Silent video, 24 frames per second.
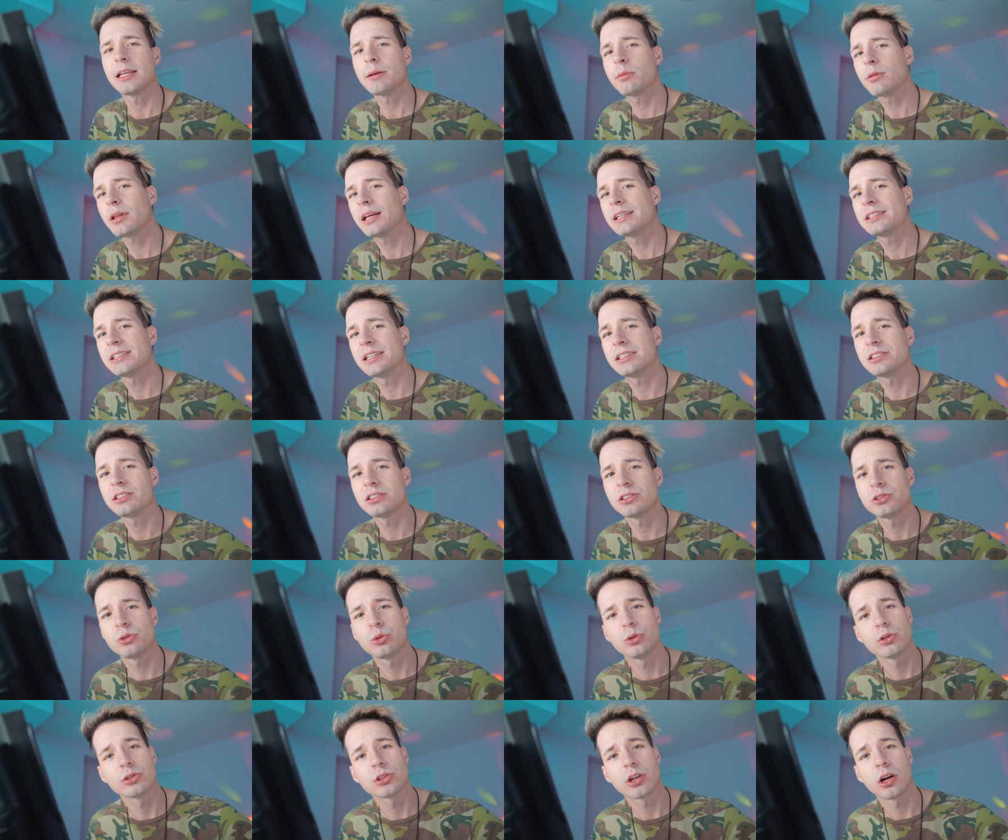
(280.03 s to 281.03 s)
Stabilization
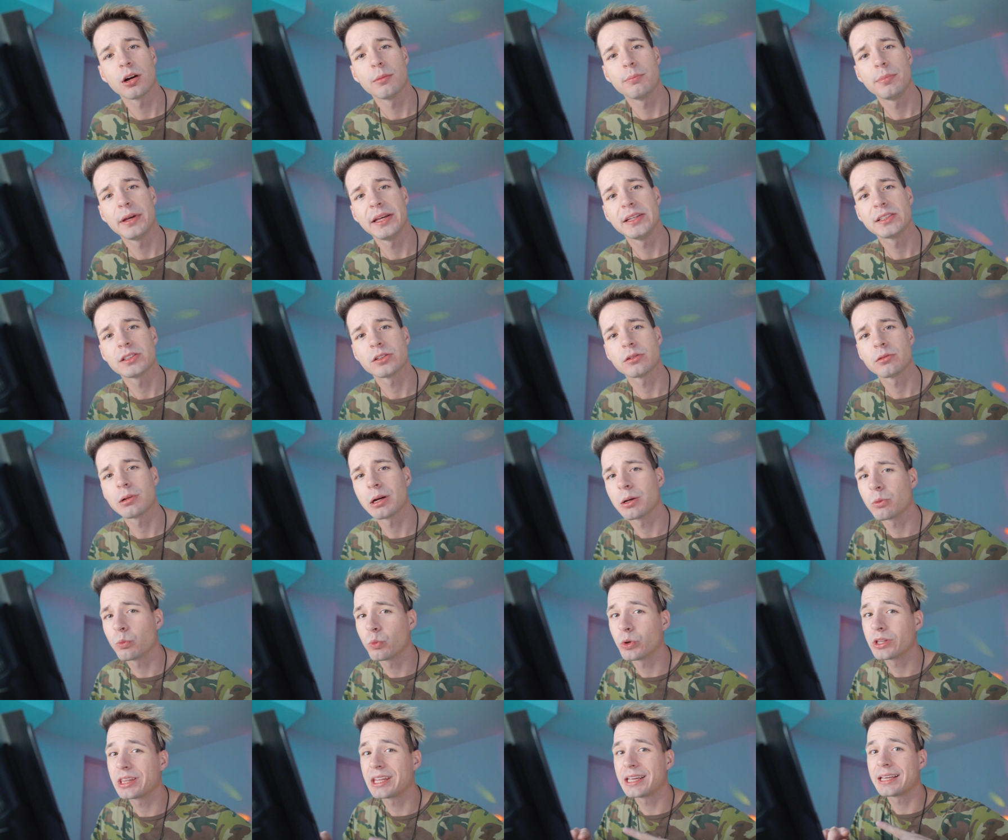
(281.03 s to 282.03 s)
tools are based
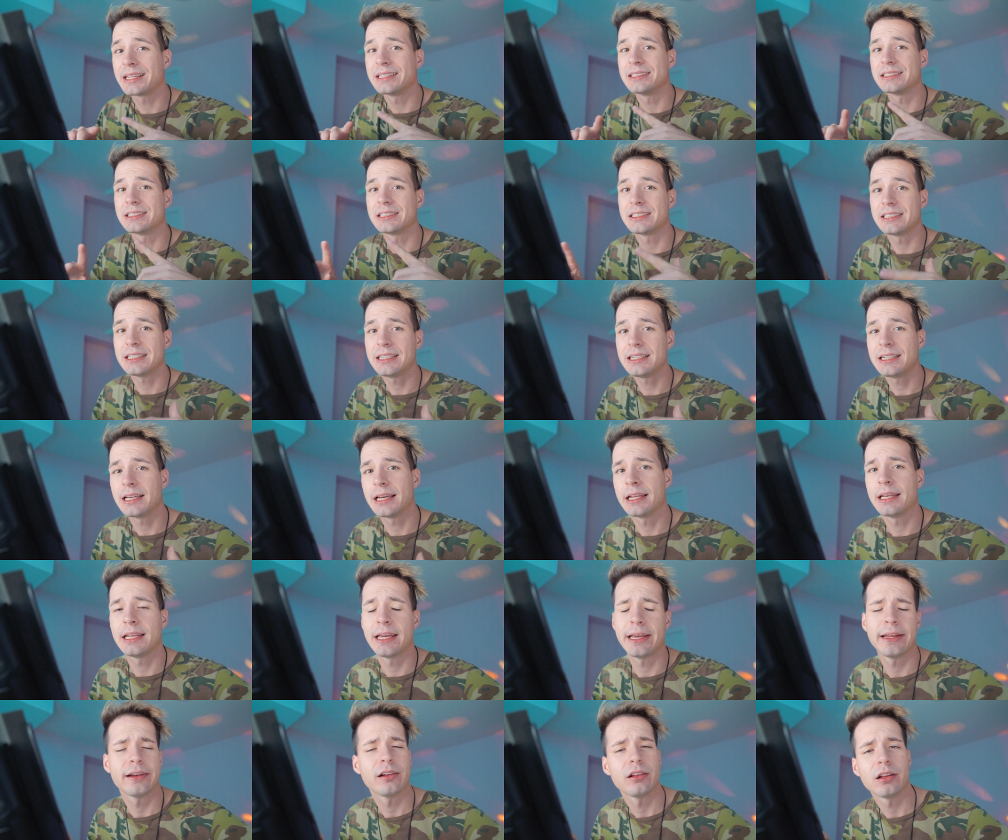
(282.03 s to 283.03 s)
around what they can see
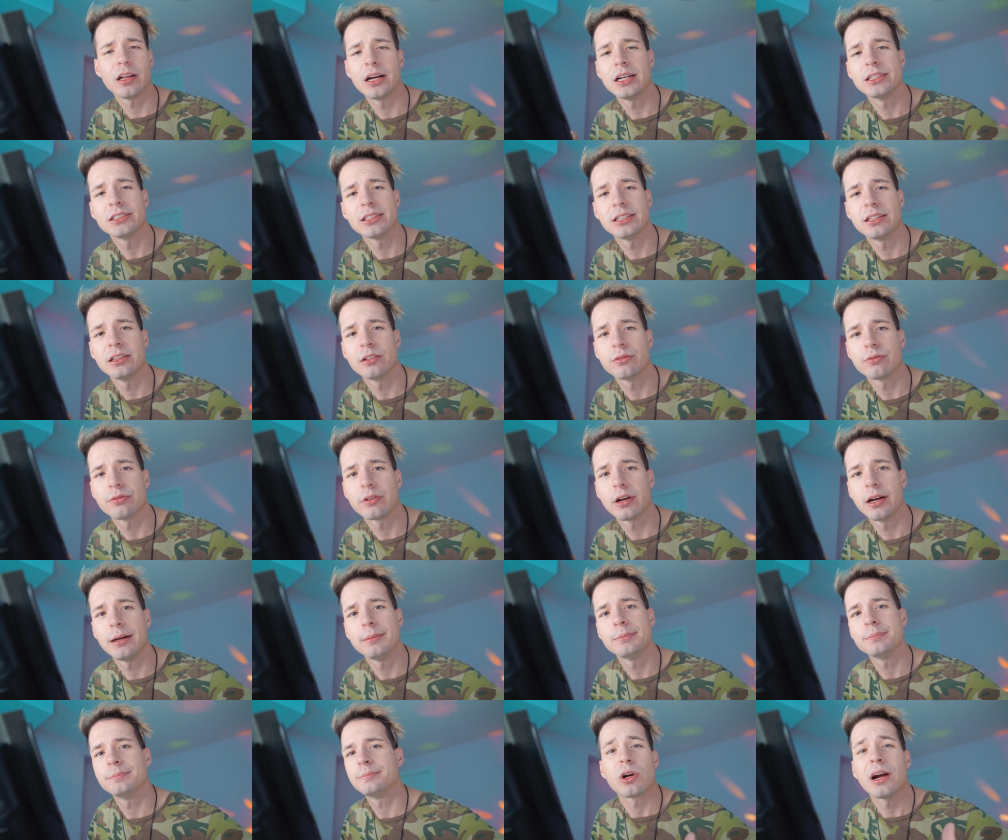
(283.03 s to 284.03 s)
and analyze in the
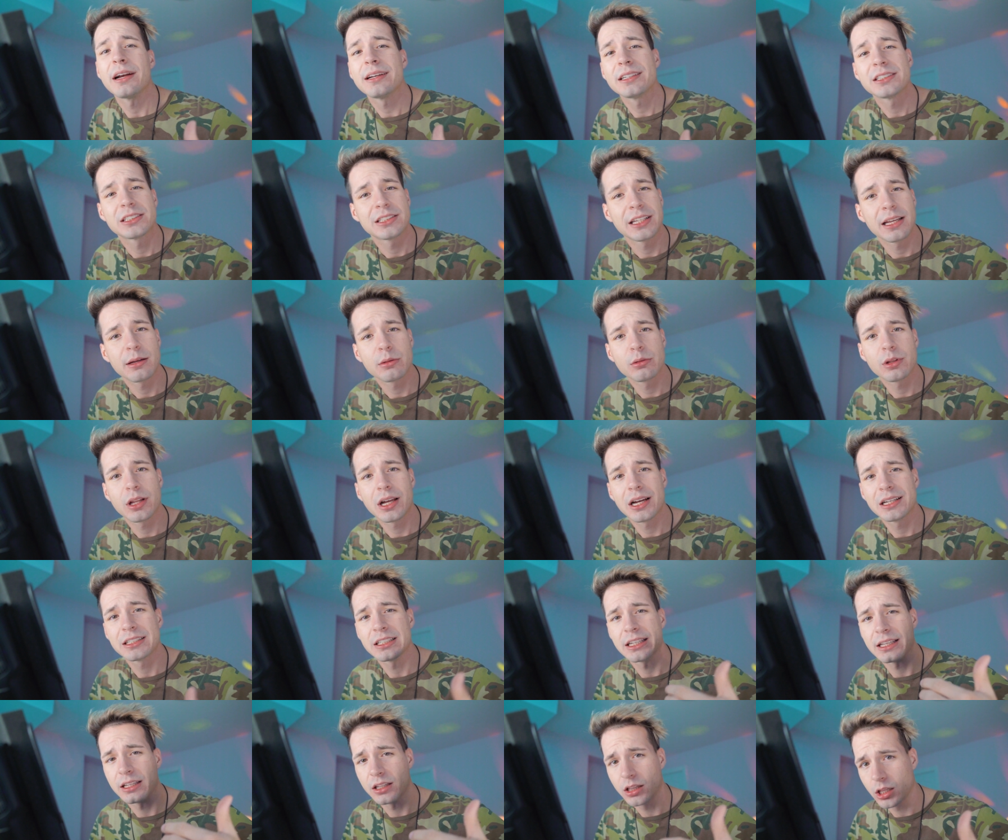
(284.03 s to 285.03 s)
frame. Trying to
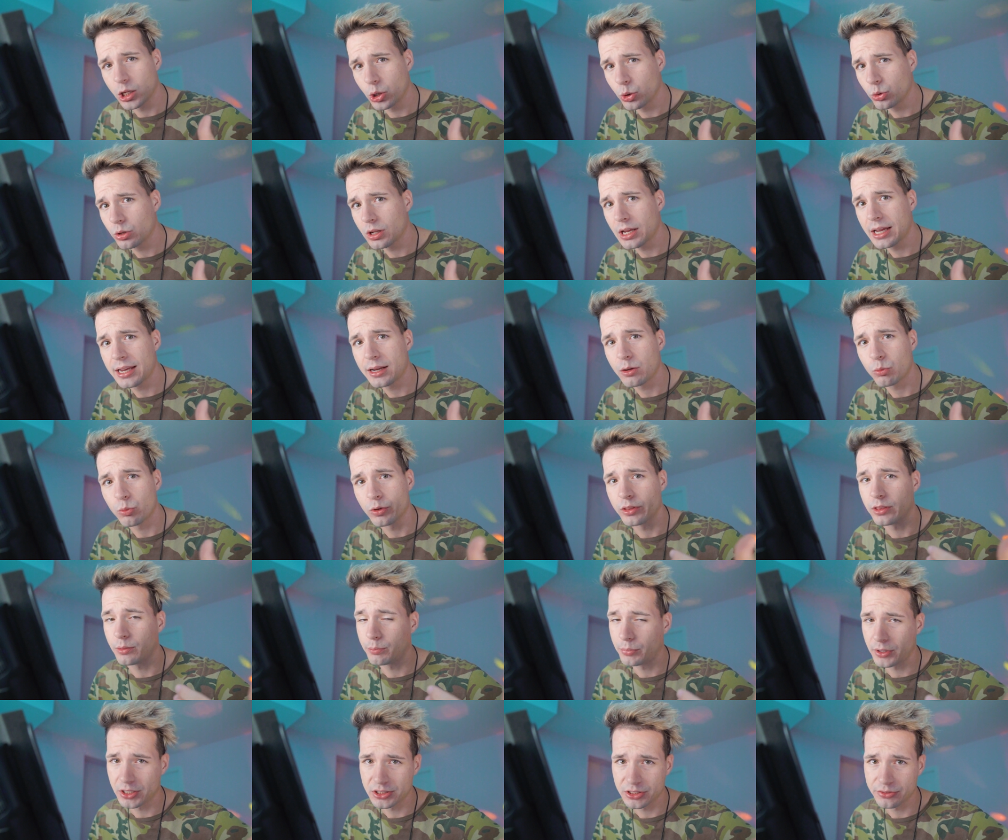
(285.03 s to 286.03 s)
stabilize in low light
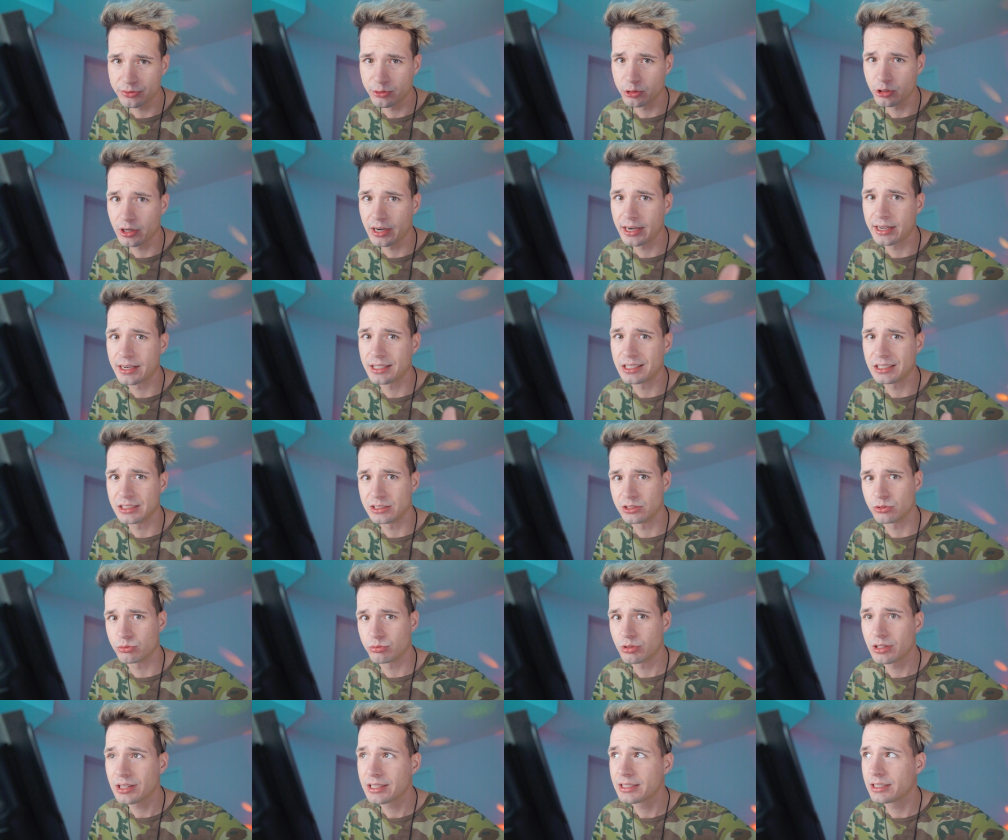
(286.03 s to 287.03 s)
with a bunch of grain
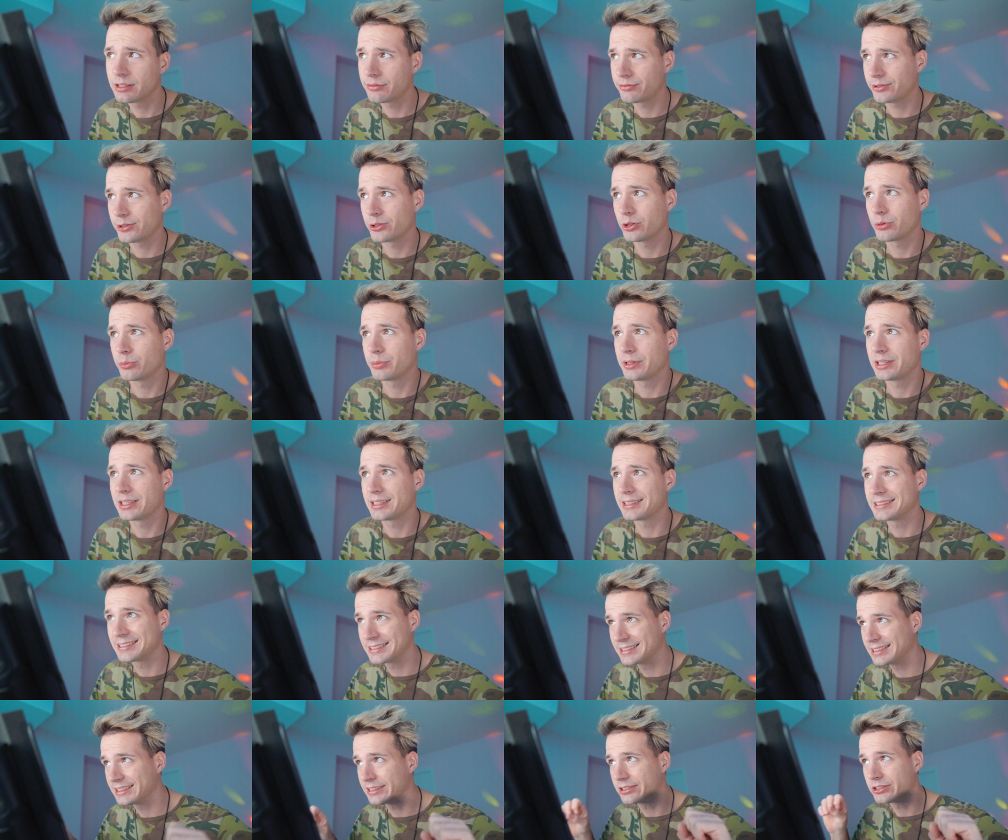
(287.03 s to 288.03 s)
is really difficult
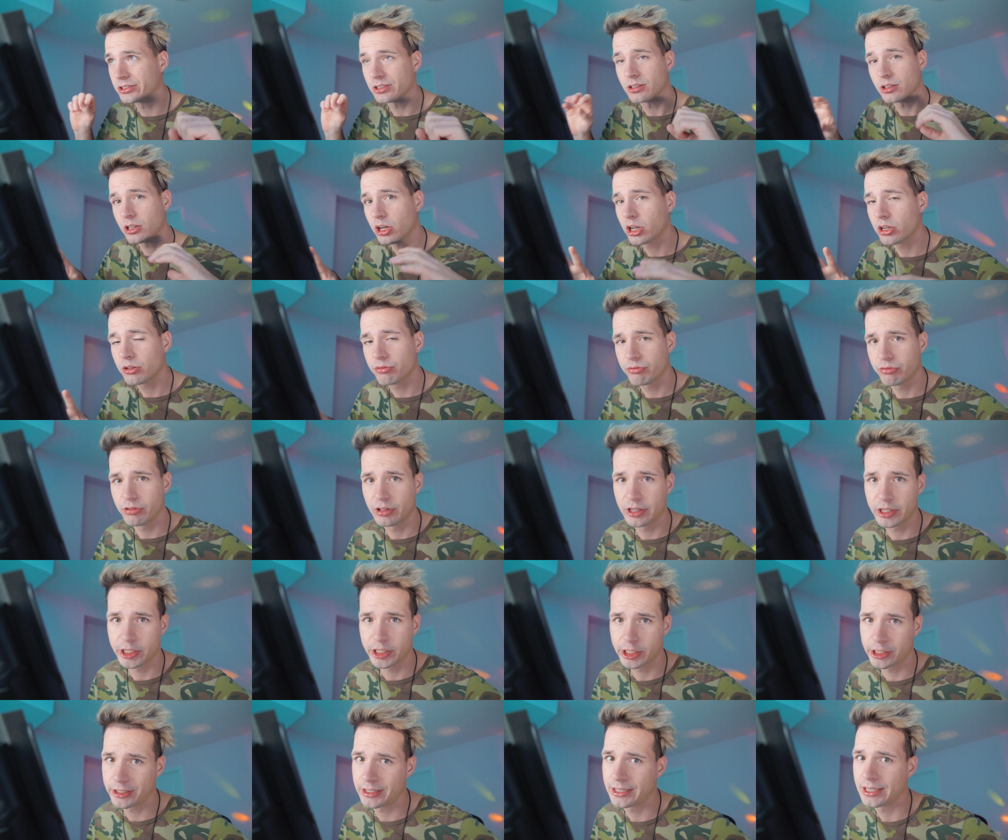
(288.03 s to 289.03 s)
because there's a lot of
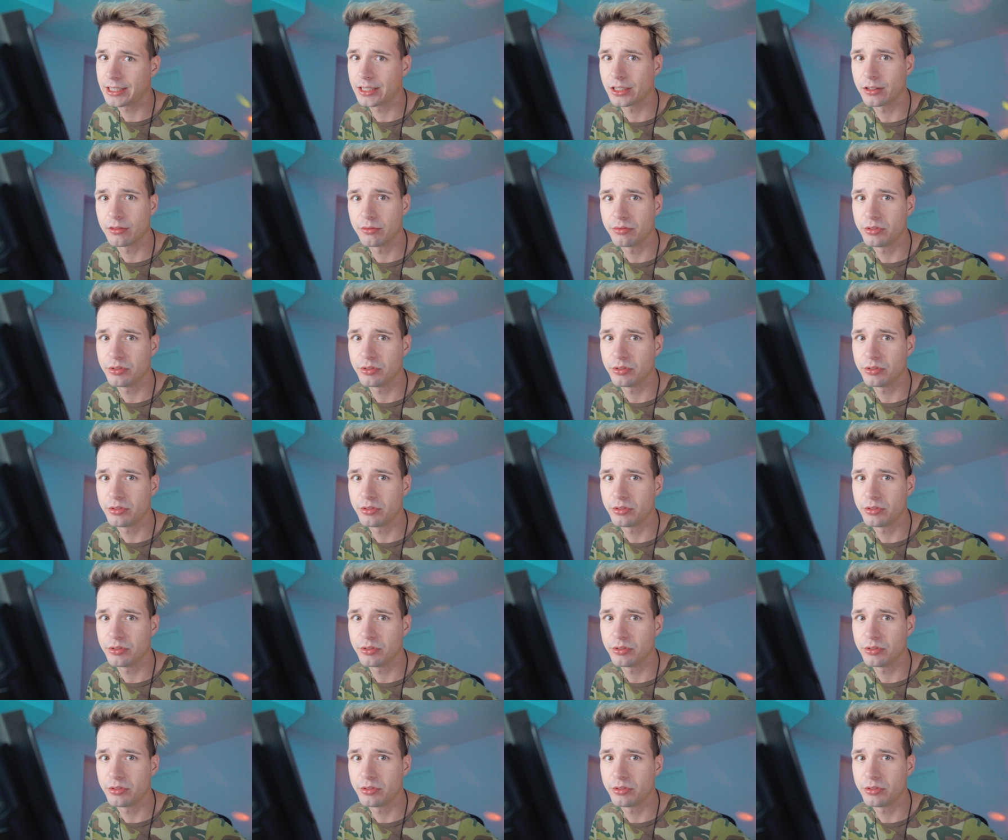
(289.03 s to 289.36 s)
flickering and